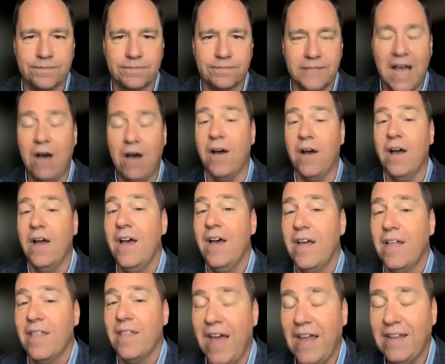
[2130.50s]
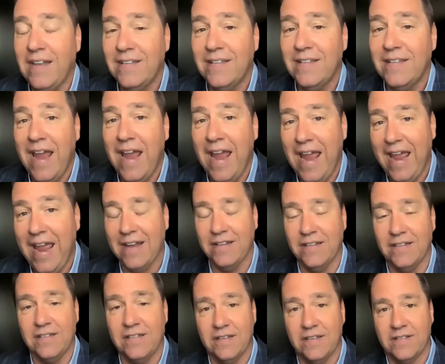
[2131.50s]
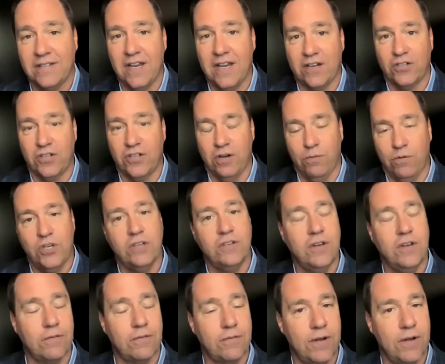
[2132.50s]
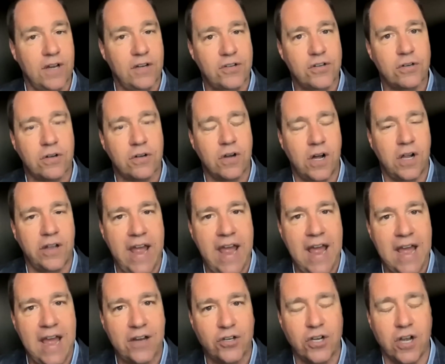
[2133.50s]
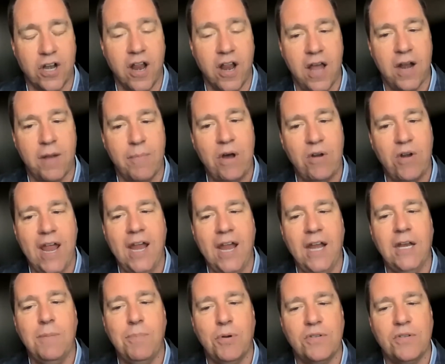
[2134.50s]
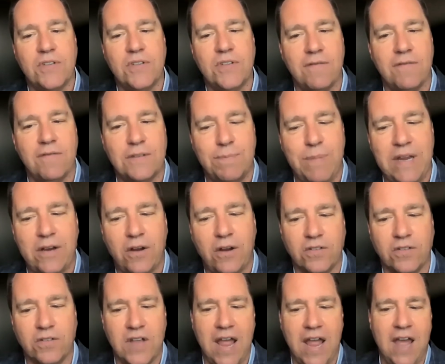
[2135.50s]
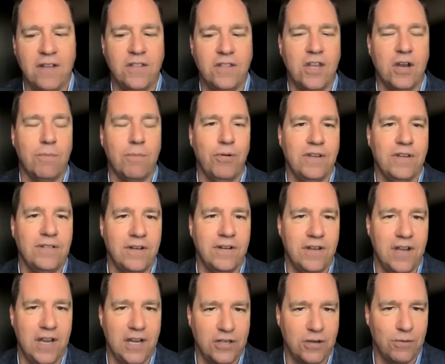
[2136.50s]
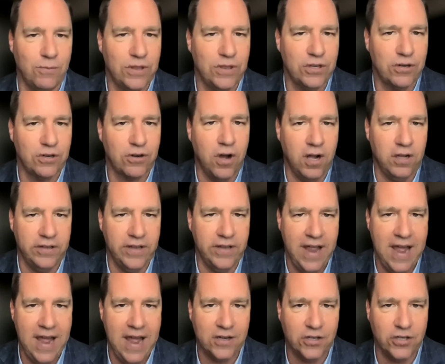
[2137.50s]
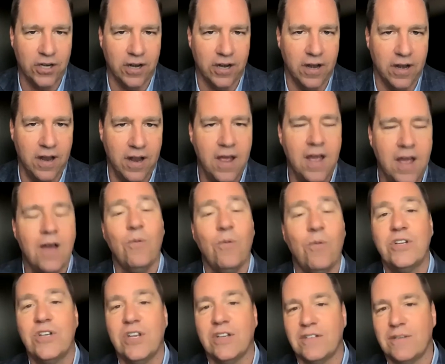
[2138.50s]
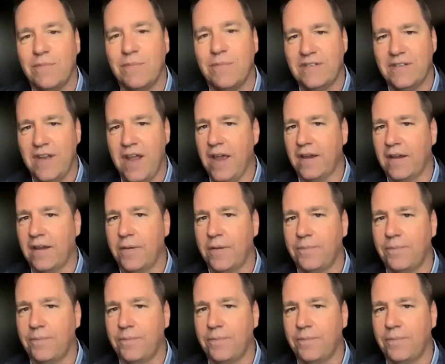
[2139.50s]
Now, that's the hands section, which is your traditional call to action. And about 80% of speakers end their presentation with their call to action, which is a mistake